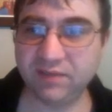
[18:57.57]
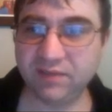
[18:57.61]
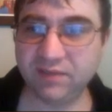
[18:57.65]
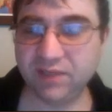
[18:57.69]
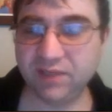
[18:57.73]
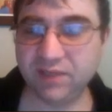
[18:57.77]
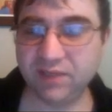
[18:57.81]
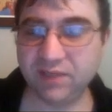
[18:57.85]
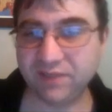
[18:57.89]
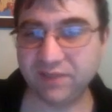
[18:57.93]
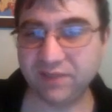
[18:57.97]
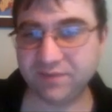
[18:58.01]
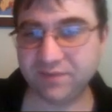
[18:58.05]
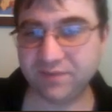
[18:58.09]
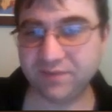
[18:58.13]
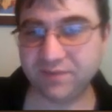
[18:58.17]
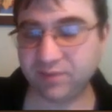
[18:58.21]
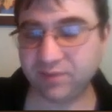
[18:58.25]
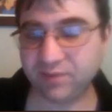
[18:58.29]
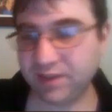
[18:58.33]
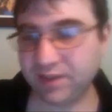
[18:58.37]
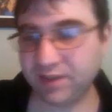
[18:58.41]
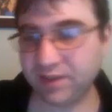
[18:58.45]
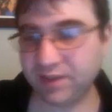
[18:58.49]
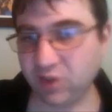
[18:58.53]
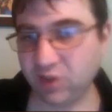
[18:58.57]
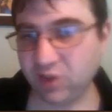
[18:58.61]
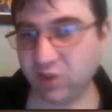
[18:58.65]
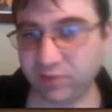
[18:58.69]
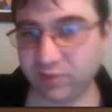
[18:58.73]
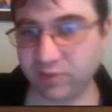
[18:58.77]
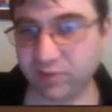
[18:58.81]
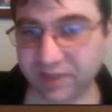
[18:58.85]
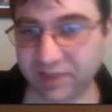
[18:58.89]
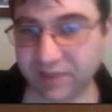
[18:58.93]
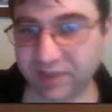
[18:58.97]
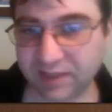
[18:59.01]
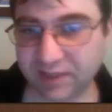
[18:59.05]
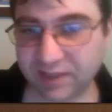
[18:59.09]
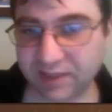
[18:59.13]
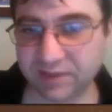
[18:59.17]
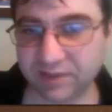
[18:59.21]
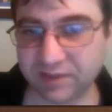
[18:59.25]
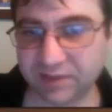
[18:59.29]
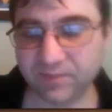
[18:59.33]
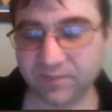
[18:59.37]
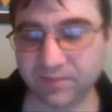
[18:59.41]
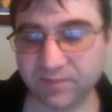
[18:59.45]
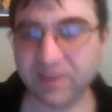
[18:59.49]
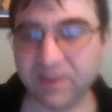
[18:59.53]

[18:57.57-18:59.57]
We have to play the open Catalan.